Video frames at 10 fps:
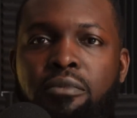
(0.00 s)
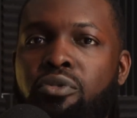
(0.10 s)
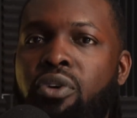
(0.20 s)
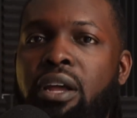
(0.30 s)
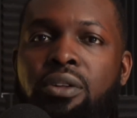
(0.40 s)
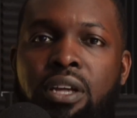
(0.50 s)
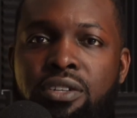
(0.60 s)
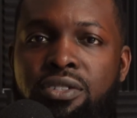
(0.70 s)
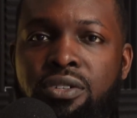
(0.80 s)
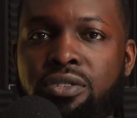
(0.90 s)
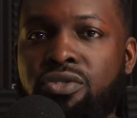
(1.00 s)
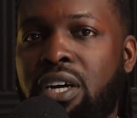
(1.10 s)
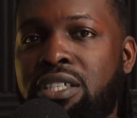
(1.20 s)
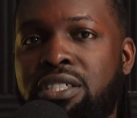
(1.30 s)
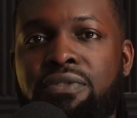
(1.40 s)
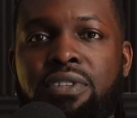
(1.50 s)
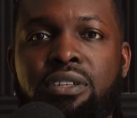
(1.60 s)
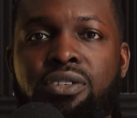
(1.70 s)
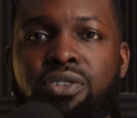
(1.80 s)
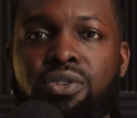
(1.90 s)
granulated sugar. Try
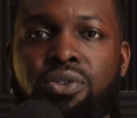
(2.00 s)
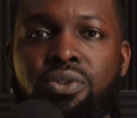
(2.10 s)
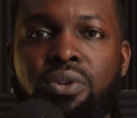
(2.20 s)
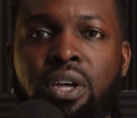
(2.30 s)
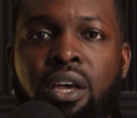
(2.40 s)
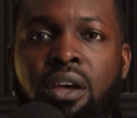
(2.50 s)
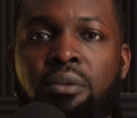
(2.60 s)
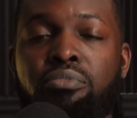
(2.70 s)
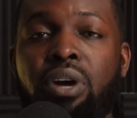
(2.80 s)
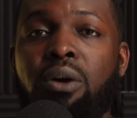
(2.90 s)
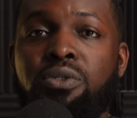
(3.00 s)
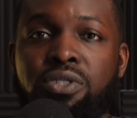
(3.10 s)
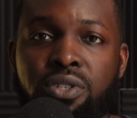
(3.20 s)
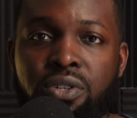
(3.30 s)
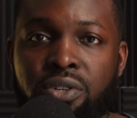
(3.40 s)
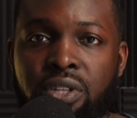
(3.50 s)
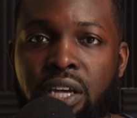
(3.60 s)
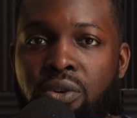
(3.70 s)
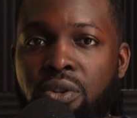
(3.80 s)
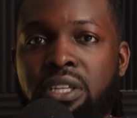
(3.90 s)
shifting to brown sugar,
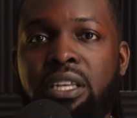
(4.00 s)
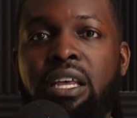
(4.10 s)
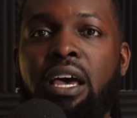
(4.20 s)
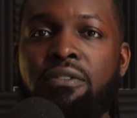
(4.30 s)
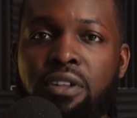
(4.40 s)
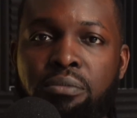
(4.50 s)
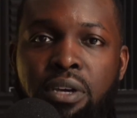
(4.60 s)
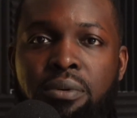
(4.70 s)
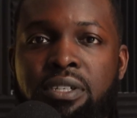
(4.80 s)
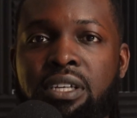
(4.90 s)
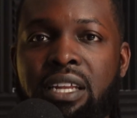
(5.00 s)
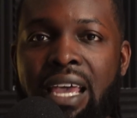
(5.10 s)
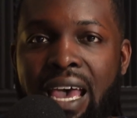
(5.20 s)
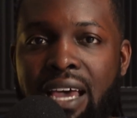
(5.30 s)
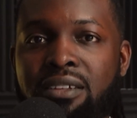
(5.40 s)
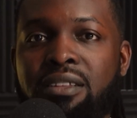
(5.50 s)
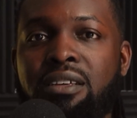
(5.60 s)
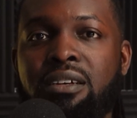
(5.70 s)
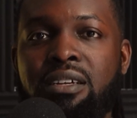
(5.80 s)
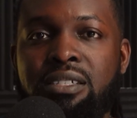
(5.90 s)
that you'll definitely be able to see it add to
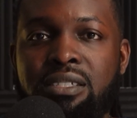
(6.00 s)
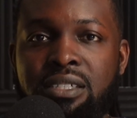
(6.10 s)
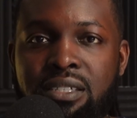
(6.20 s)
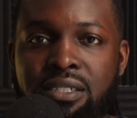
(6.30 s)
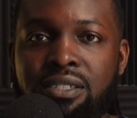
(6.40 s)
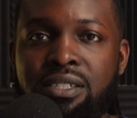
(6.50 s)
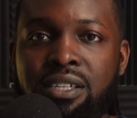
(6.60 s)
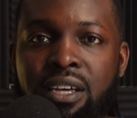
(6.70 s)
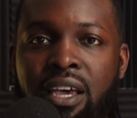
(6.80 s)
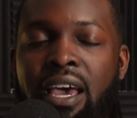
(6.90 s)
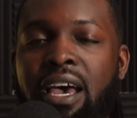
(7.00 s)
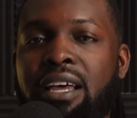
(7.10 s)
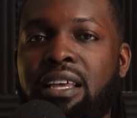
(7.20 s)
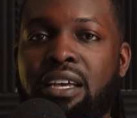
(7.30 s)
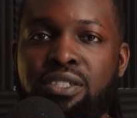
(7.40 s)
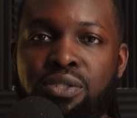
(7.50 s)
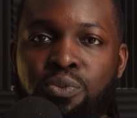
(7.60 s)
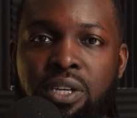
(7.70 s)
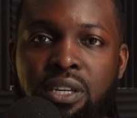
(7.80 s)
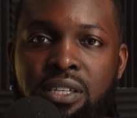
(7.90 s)
the consistency, add that
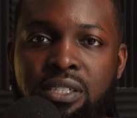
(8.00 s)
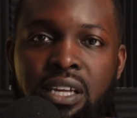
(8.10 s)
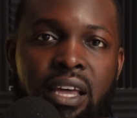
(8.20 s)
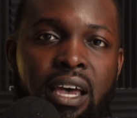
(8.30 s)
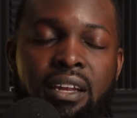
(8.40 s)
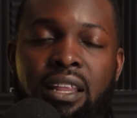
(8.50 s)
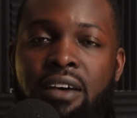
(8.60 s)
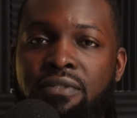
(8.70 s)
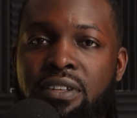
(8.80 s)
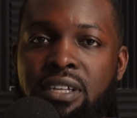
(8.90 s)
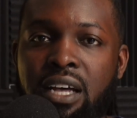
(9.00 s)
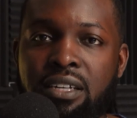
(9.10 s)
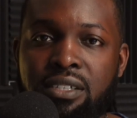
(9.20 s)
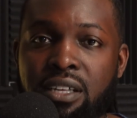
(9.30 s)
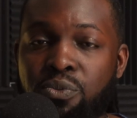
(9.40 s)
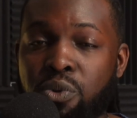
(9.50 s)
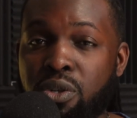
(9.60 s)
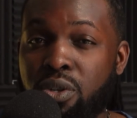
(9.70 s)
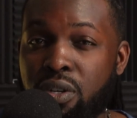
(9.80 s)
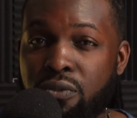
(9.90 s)
sweetness, add that viscosity that we're
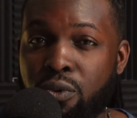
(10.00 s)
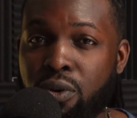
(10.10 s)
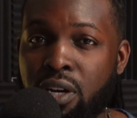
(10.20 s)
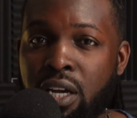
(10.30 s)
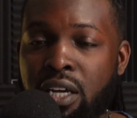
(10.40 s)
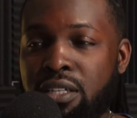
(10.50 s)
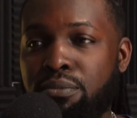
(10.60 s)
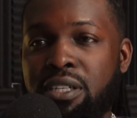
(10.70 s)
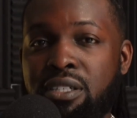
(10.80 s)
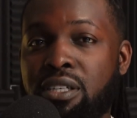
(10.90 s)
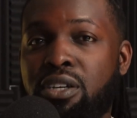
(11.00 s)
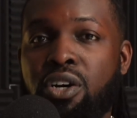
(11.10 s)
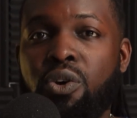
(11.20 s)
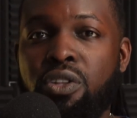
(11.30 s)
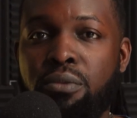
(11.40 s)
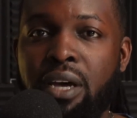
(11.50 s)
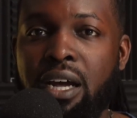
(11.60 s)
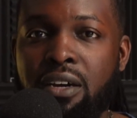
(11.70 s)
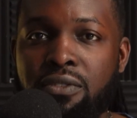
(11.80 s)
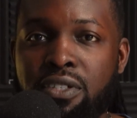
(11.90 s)
looking for to basically coat the
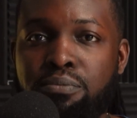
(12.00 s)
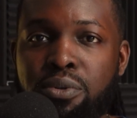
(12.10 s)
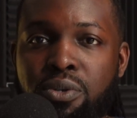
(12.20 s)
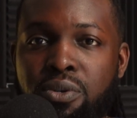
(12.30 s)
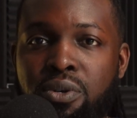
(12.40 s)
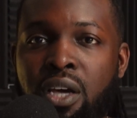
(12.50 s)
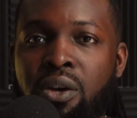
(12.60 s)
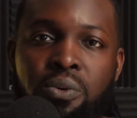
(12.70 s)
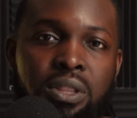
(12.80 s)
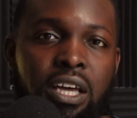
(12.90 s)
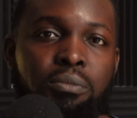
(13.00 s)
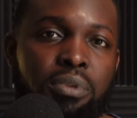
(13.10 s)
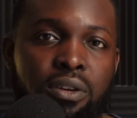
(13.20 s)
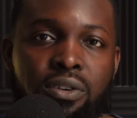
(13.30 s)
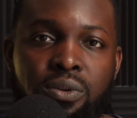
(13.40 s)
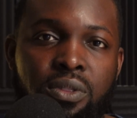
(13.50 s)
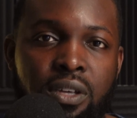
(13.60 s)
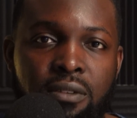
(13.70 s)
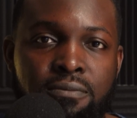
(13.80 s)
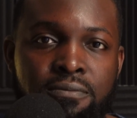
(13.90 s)
back of a spoon without being too
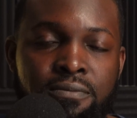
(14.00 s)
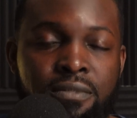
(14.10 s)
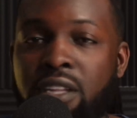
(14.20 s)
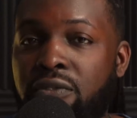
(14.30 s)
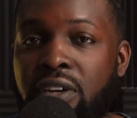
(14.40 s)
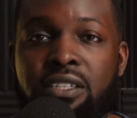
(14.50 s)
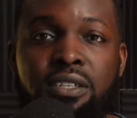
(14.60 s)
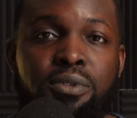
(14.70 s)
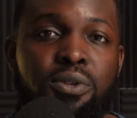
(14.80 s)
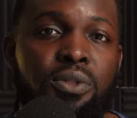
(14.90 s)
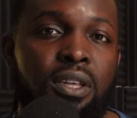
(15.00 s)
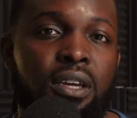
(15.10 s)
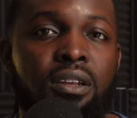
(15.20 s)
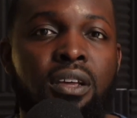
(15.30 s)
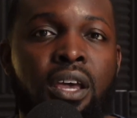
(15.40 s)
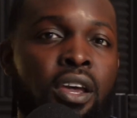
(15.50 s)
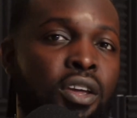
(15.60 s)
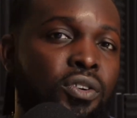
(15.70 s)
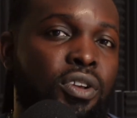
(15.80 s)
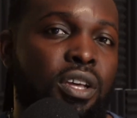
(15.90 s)
thin. If it ends up too thin,
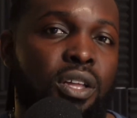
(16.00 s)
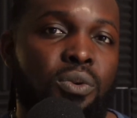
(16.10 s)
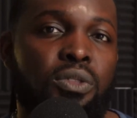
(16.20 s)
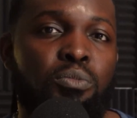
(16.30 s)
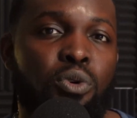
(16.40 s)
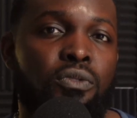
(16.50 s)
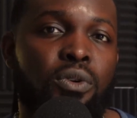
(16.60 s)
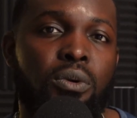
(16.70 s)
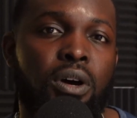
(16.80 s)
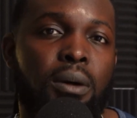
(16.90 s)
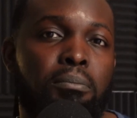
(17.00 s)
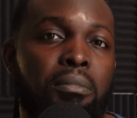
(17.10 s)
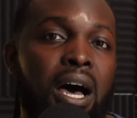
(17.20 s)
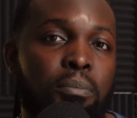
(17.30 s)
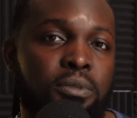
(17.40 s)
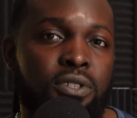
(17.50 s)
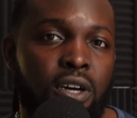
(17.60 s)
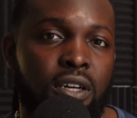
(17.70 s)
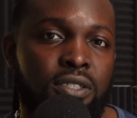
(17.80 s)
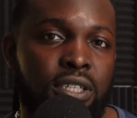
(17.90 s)
you're dealing with more of a mop
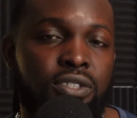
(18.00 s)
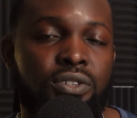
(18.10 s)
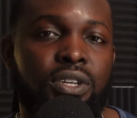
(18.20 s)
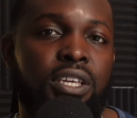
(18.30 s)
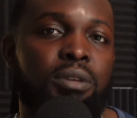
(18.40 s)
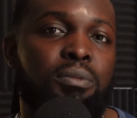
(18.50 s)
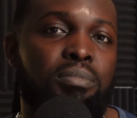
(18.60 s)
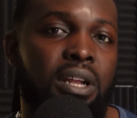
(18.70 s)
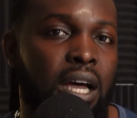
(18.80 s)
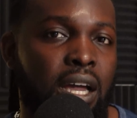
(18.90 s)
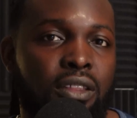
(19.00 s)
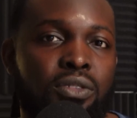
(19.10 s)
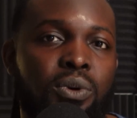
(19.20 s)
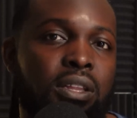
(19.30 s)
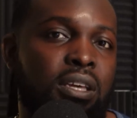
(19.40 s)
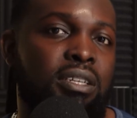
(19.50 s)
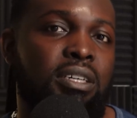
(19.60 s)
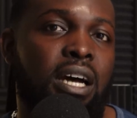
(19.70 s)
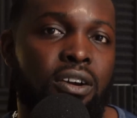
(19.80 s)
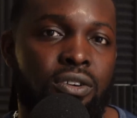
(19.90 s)
sauce that you're going to keep applying throughout the
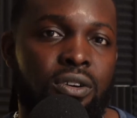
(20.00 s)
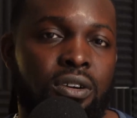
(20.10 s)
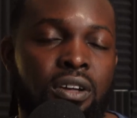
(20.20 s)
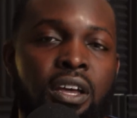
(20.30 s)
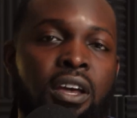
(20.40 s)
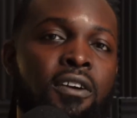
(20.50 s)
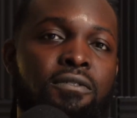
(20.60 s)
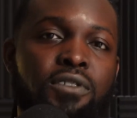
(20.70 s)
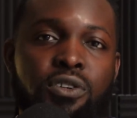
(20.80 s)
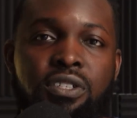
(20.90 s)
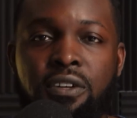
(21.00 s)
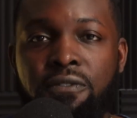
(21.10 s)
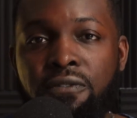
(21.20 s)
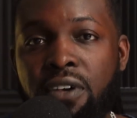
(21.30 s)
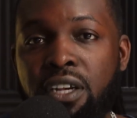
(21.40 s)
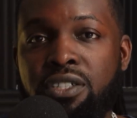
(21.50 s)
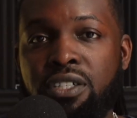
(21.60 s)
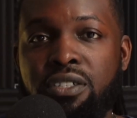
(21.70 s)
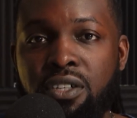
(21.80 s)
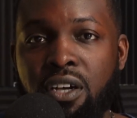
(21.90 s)
entire cook versus a
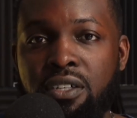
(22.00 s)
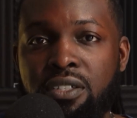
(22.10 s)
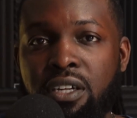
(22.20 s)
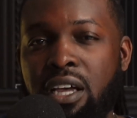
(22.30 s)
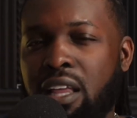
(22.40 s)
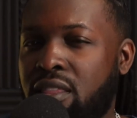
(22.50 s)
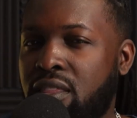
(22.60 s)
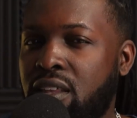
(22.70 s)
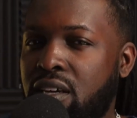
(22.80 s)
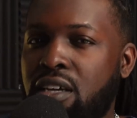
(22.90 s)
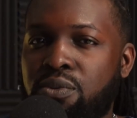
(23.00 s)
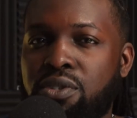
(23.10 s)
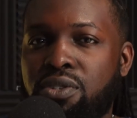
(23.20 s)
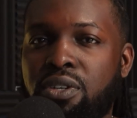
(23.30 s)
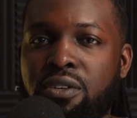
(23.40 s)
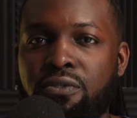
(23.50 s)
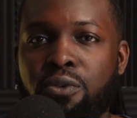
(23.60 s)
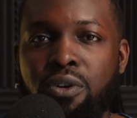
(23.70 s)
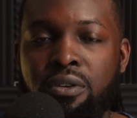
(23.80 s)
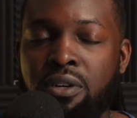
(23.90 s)
finishing sauce that I think that's what you're looking
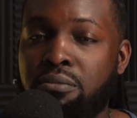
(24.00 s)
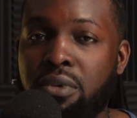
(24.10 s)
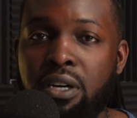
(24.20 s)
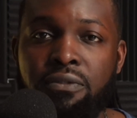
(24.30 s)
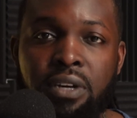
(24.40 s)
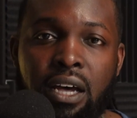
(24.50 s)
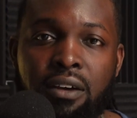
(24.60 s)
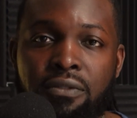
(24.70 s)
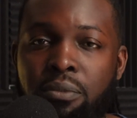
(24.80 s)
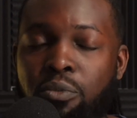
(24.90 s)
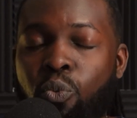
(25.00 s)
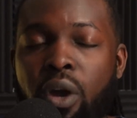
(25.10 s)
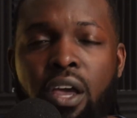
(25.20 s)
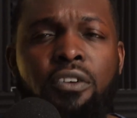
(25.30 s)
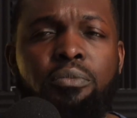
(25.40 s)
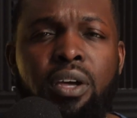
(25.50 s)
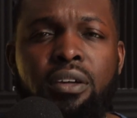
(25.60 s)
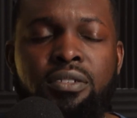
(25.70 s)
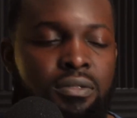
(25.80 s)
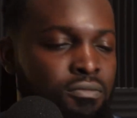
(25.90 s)
for. But if not, if I'm way off
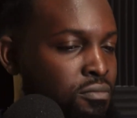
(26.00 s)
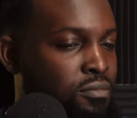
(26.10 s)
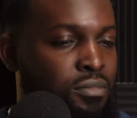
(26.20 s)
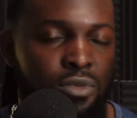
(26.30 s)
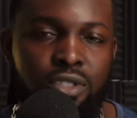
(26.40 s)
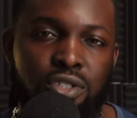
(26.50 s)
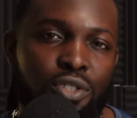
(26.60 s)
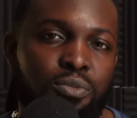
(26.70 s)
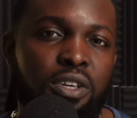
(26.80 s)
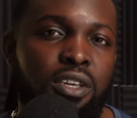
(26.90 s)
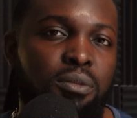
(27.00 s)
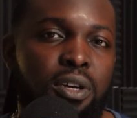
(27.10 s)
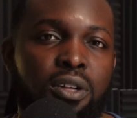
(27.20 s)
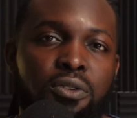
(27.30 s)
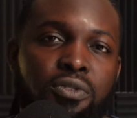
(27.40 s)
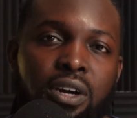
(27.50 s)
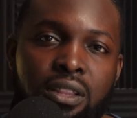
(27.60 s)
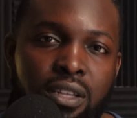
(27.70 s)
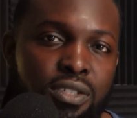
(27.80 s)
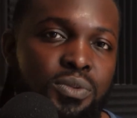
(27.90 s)
base, just shoot me an email over at
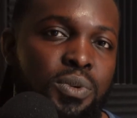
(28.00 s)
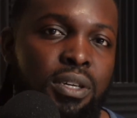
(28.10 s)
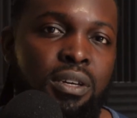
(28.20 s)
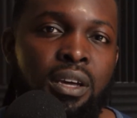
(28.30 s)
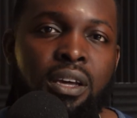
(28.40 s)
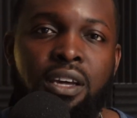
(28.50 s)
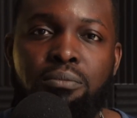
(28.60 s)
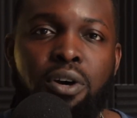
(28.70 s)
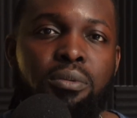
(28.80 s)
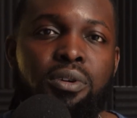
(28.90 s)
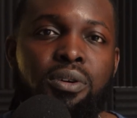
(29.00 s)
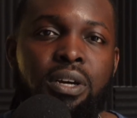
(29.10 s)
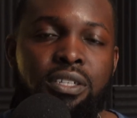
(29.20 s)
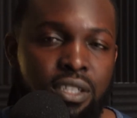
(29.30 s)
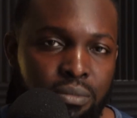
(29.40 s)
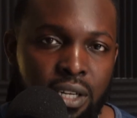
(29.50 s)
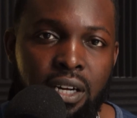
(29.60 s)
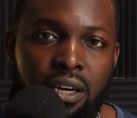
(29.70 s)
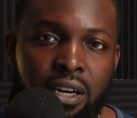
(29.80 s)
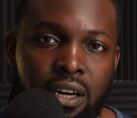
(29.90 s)

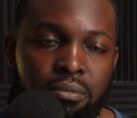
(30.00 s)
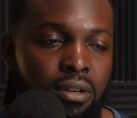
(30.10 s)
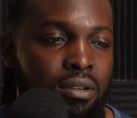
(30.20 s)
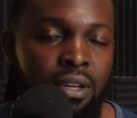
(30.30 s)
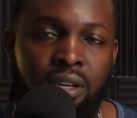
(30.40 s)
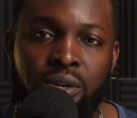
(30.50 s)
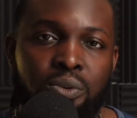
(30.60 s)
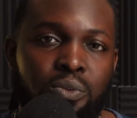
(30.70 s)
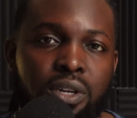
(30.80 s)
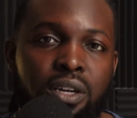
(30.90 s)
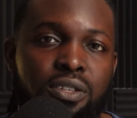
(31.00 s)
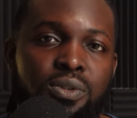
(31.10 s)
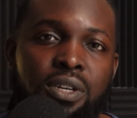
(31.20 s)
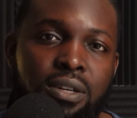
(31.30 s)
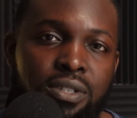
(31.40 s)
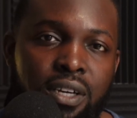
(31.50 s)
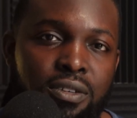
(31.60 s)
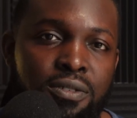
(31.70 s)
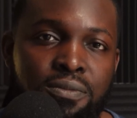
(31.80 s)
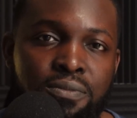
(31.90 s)
thisweekinbarbecue@gmail.com and we'll get it sorted out together.